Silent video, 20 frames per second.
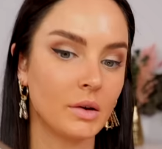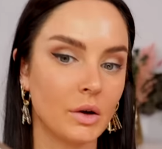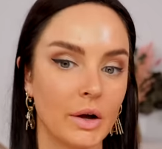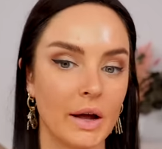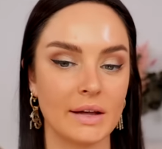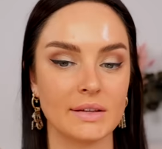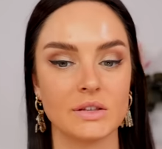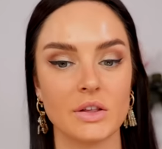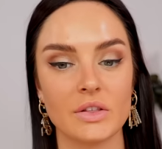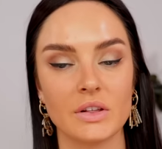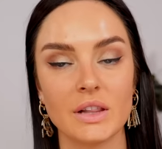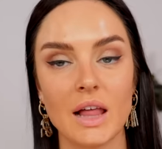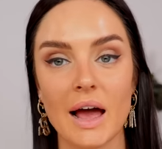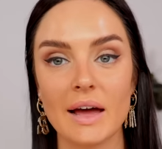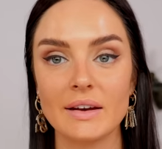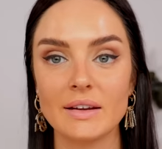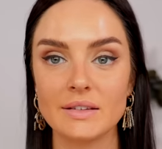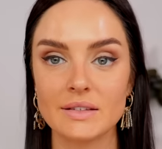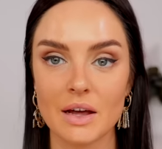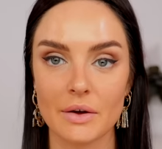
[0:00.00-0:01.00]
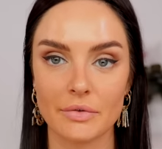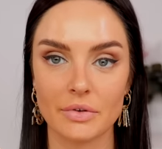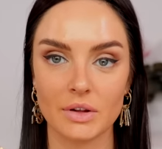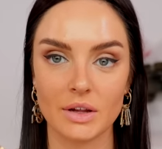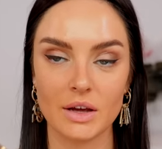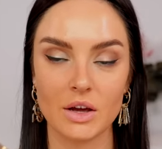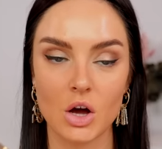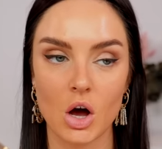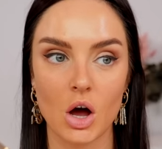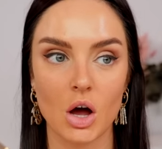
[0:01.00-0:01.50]
Okay, so the liner
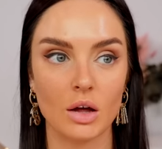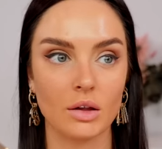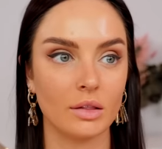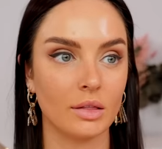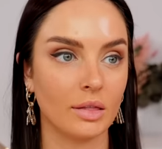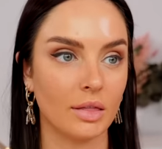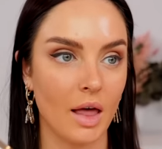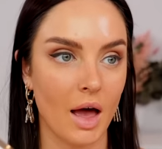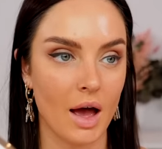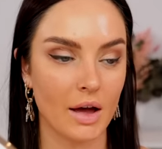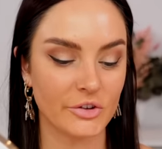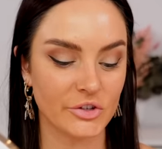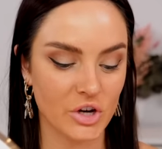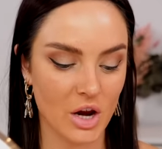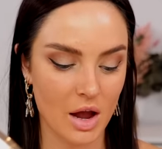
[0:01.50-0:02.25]
definitely got larger.